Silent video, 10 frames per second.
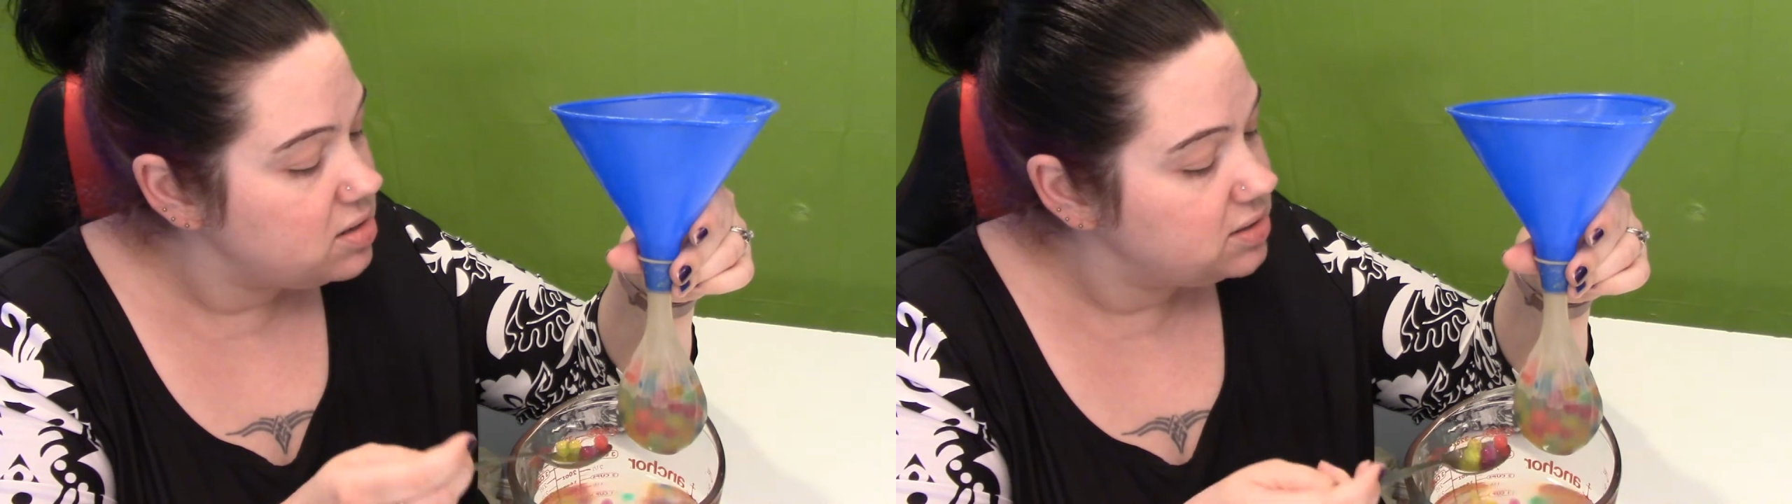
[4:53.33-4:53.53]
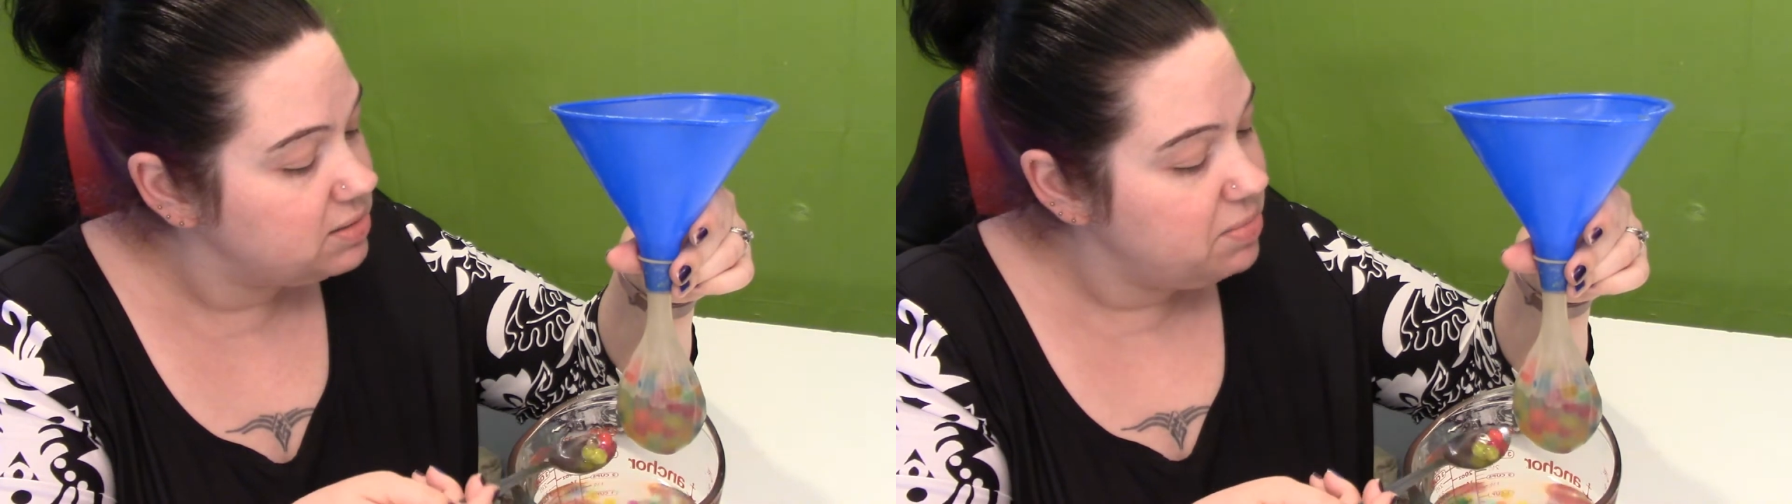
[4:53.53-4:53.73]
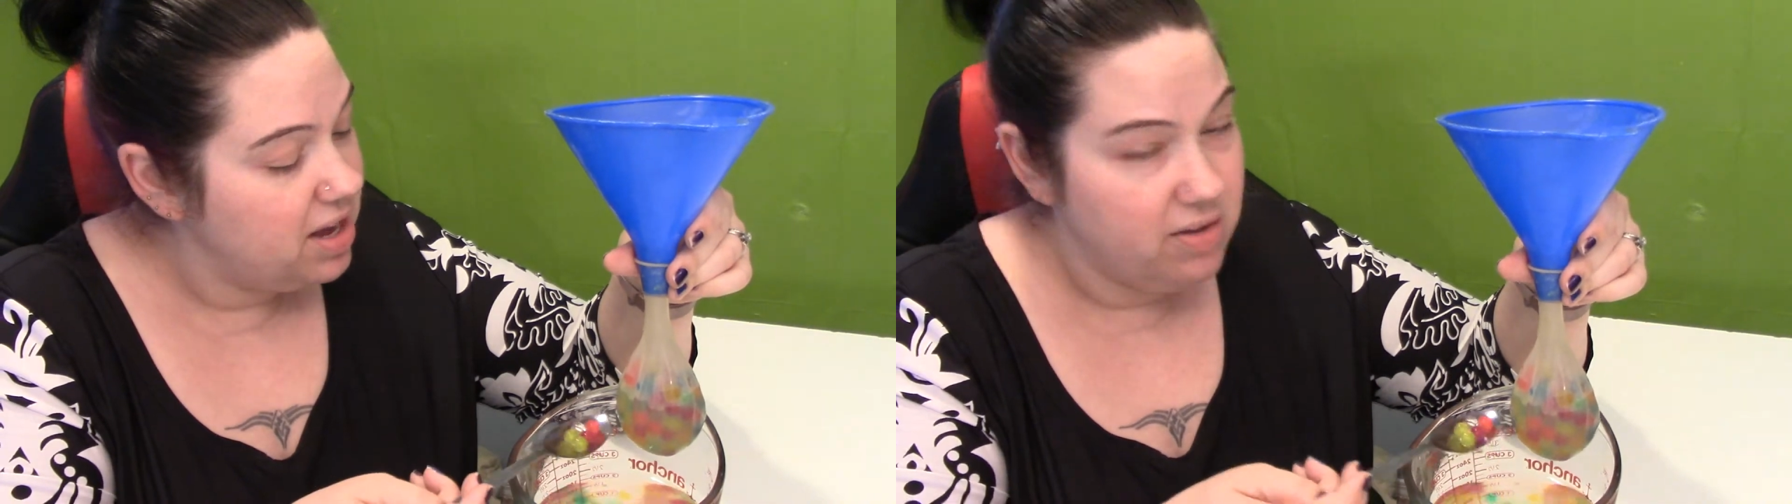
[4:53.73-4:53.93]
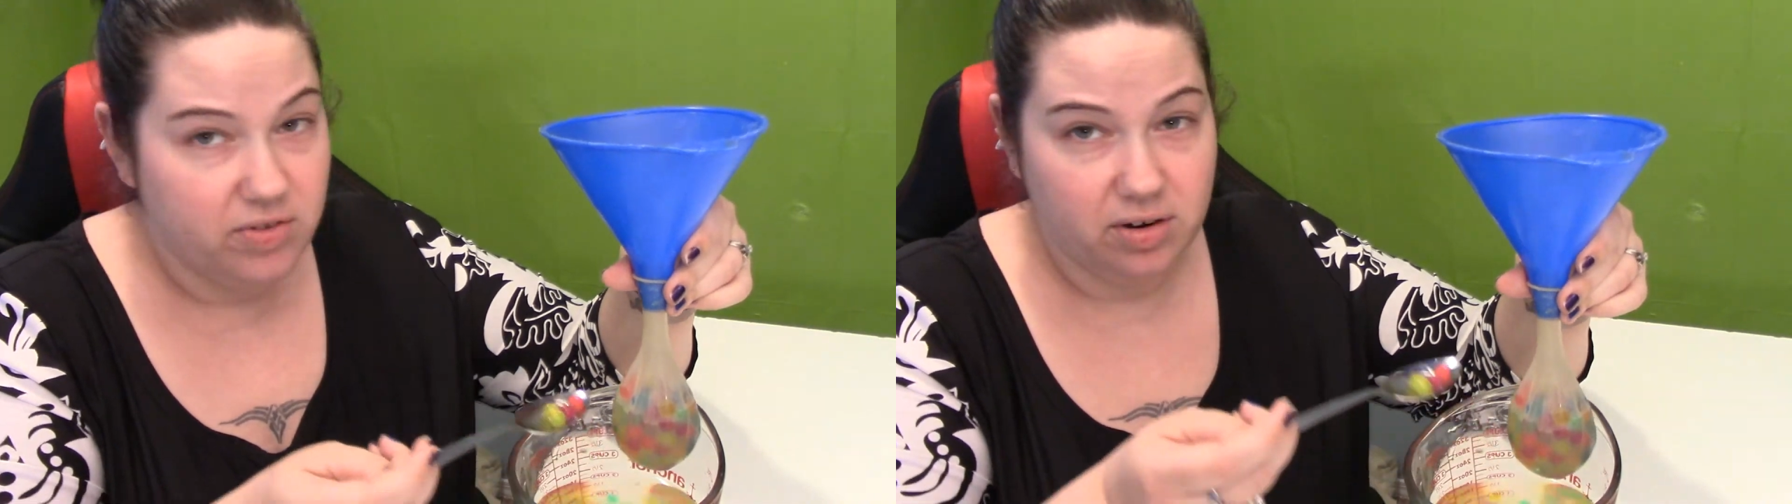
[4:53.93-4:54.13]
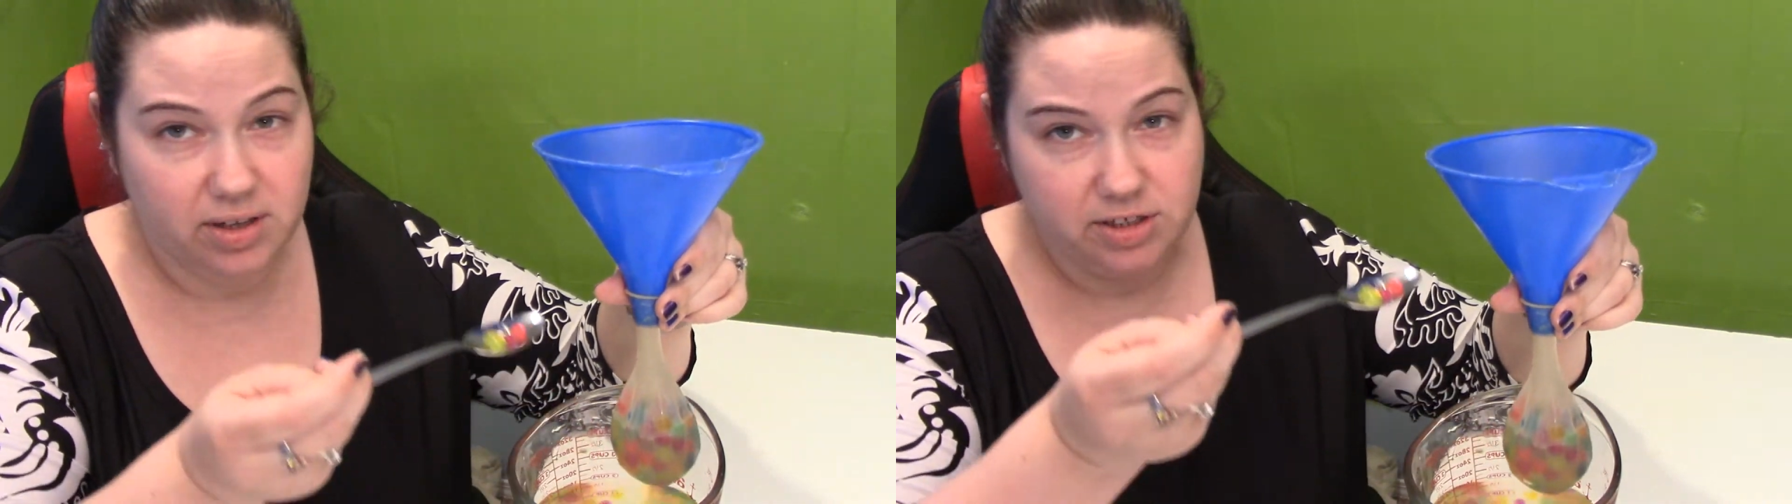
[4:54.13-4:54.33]
some
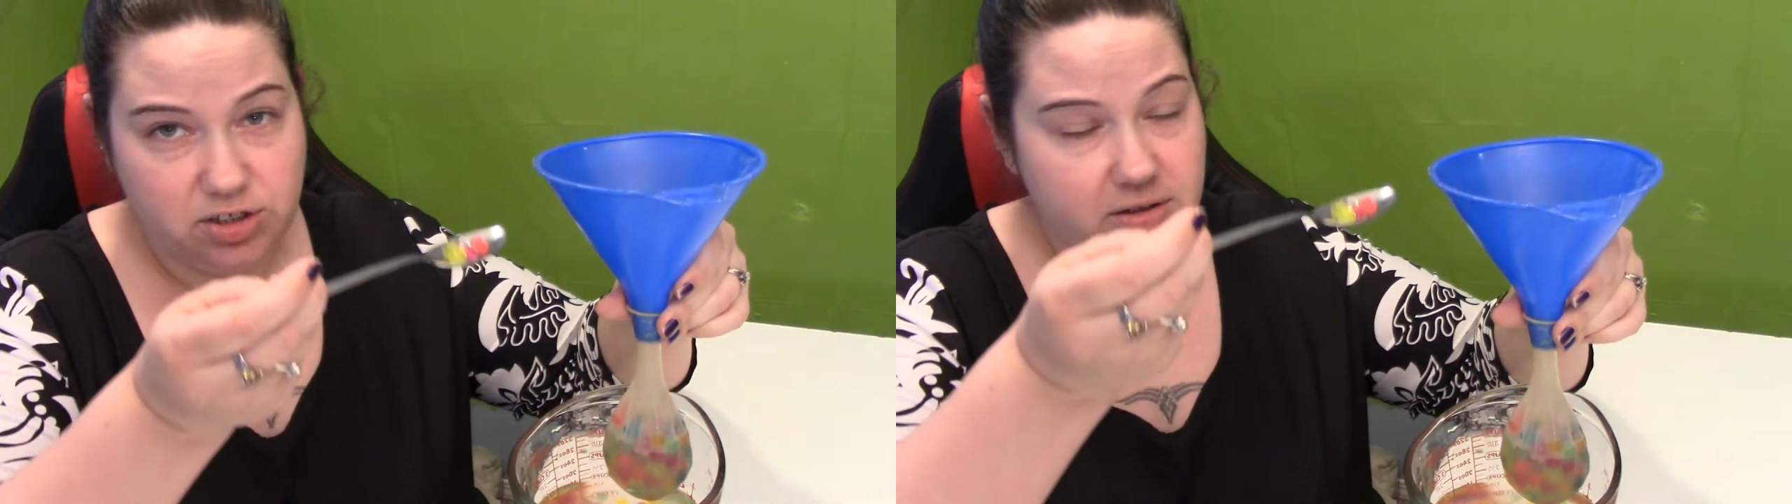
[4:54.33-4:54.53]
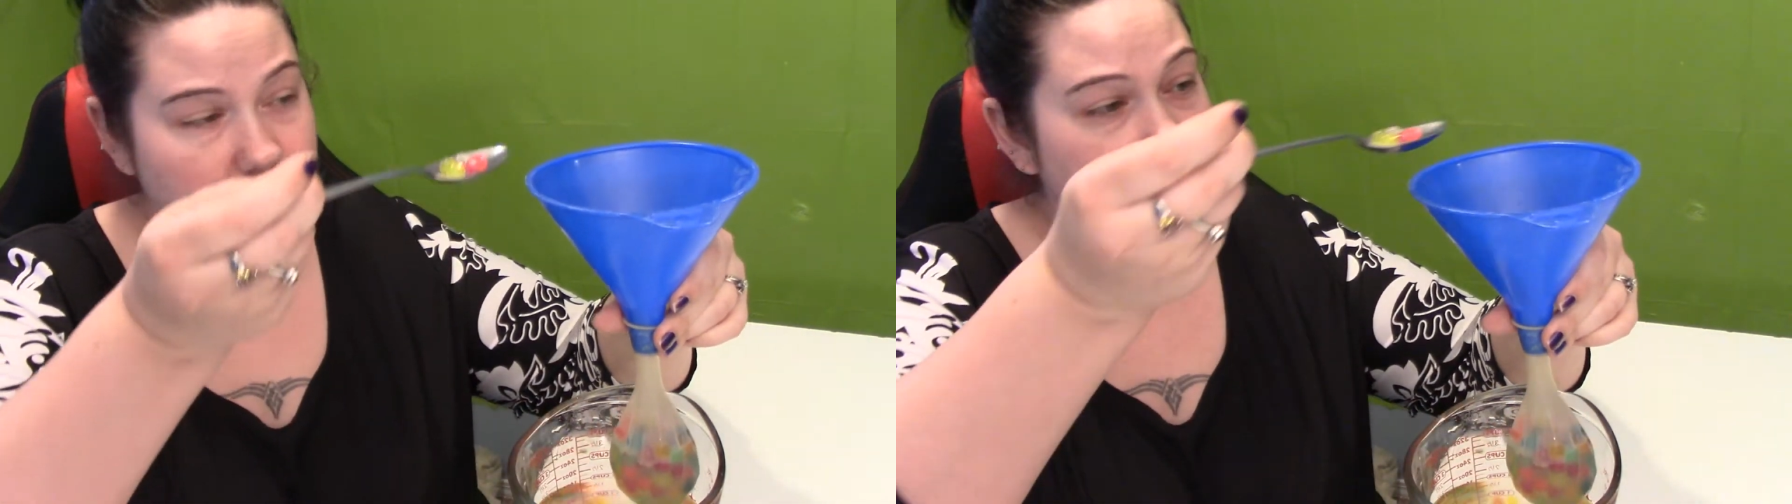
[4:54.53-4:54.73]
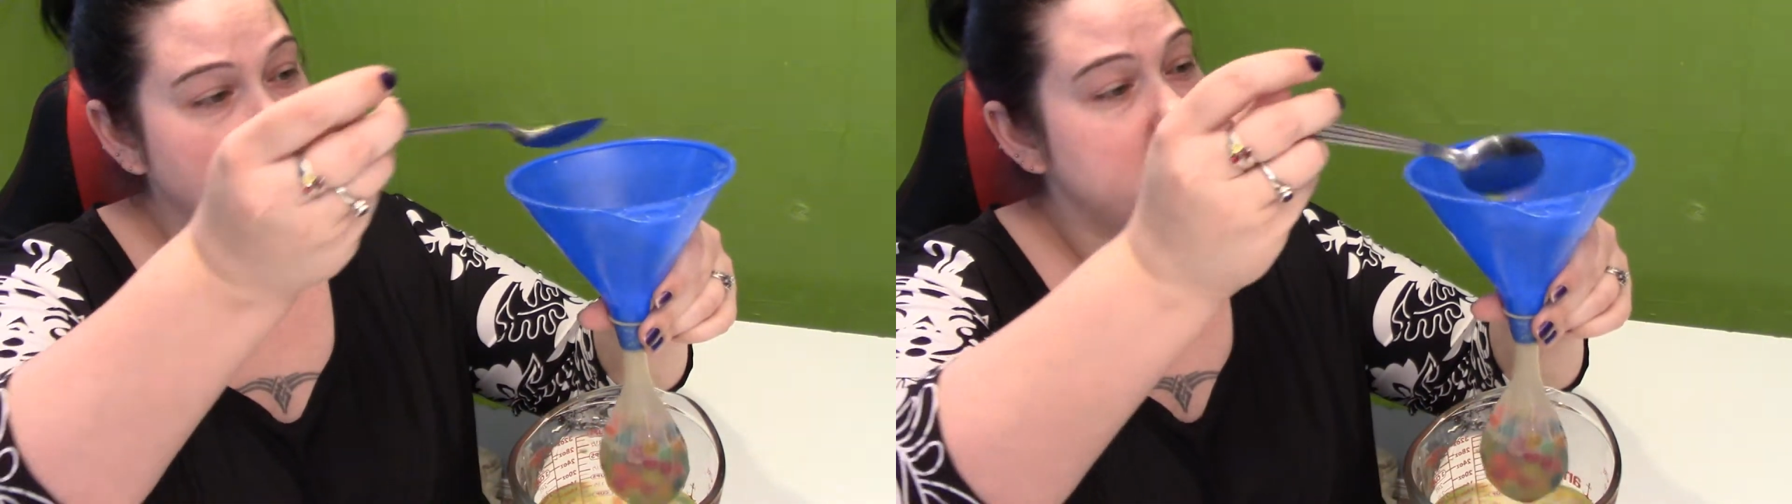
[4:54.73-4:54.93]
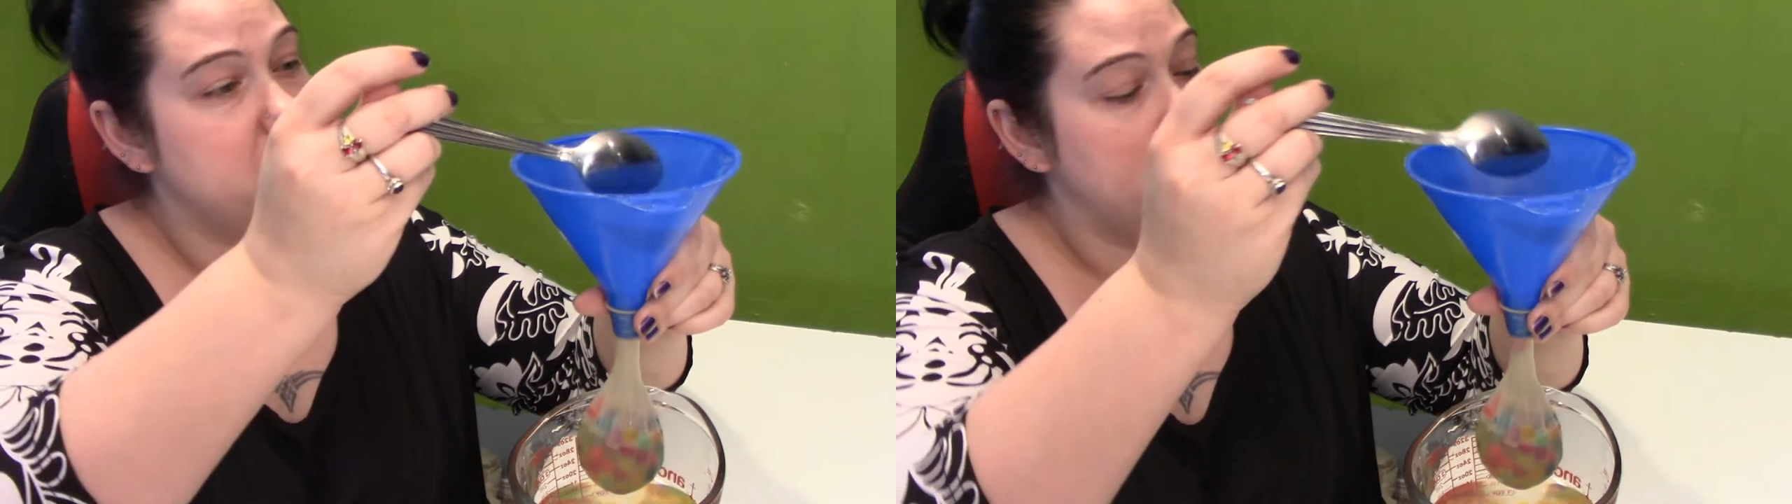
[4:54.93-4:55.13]
behavioral issues